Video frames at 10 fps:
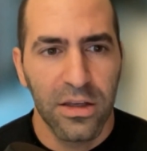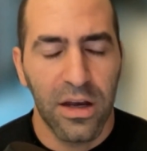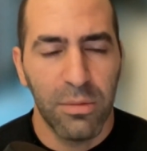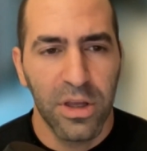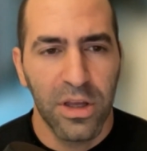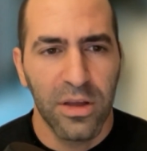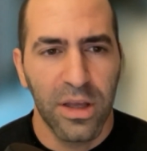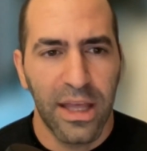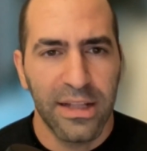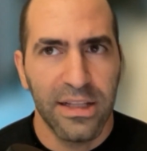
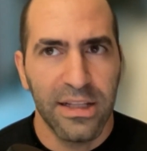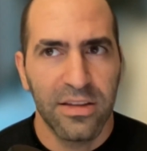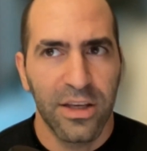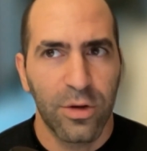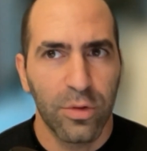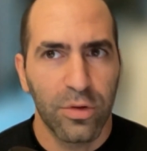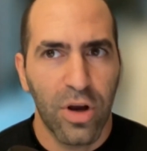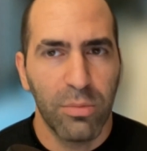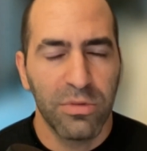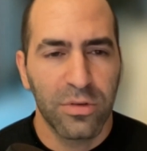And then they could
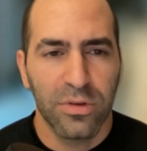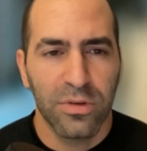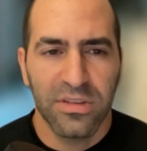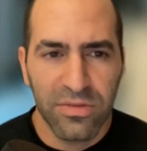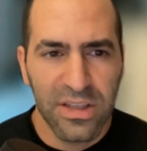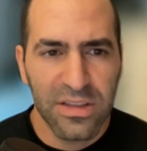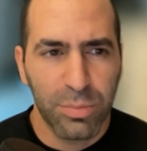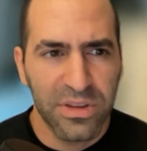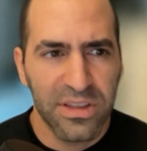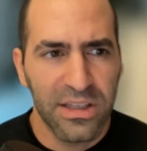come into these events,
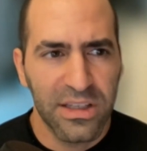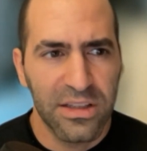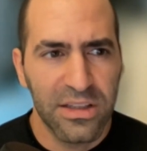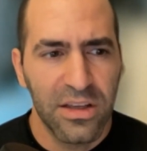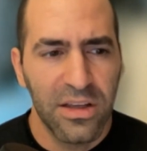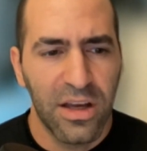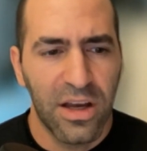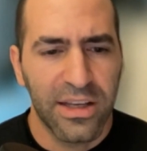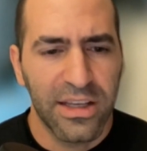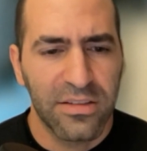but then
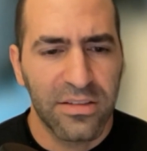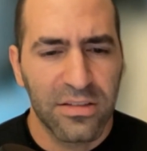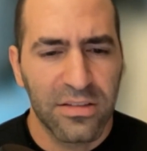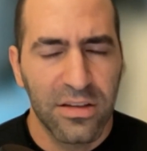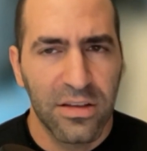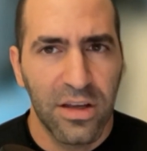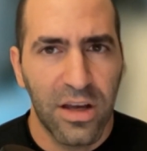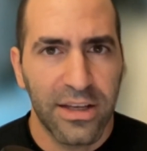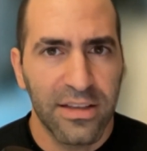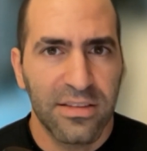I guess
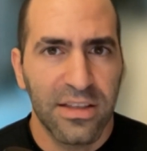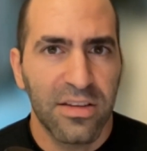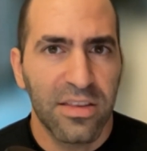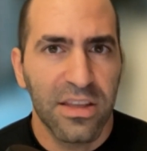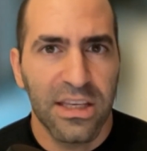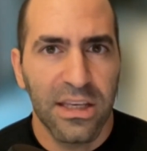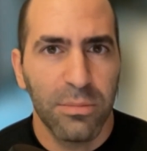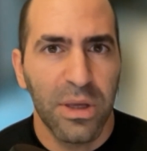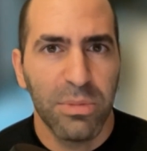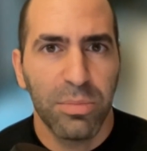they're
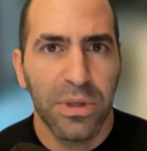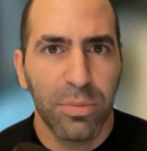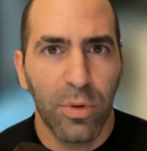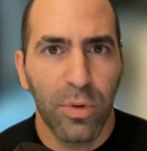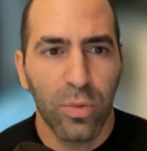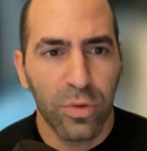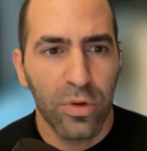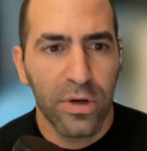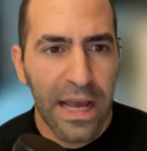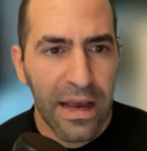thinking maybe people who
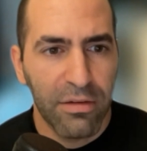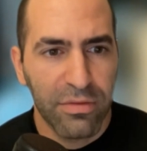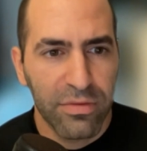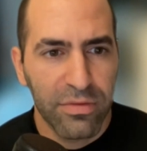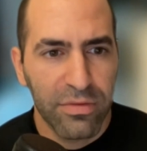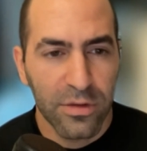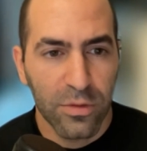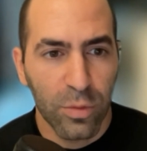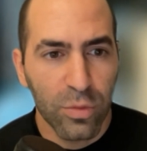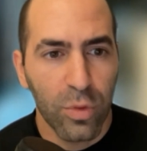don't
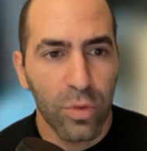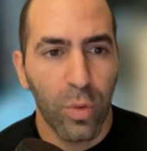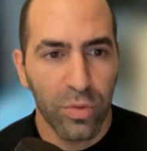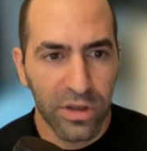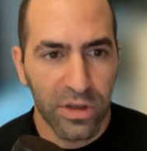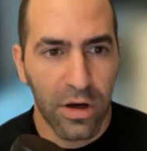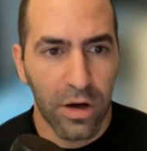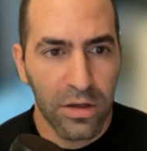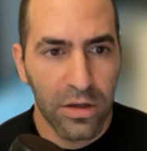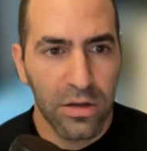own the
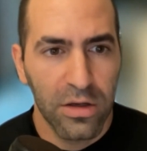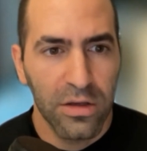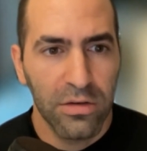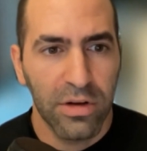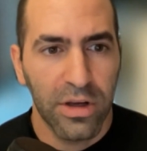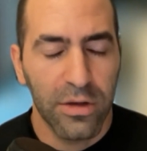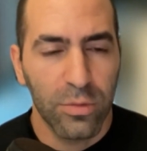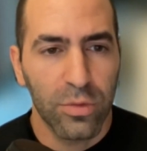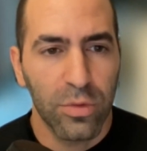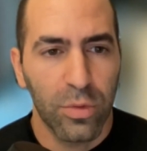car, right?
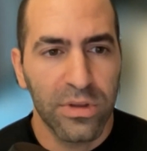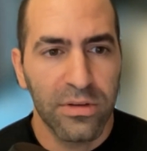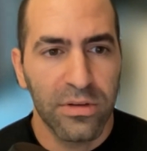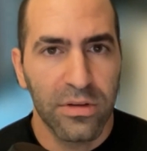Who don't own